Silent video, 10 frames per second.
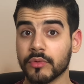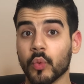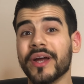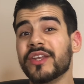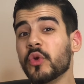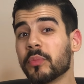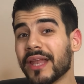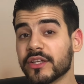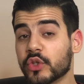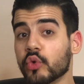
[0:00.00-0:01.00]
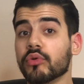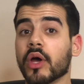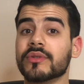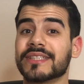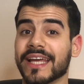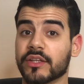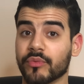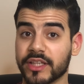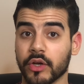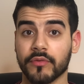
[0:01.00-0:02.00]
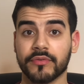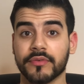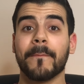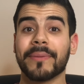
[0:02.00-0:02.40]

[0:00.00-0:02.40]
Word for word: When do Plan 2 loans get written off?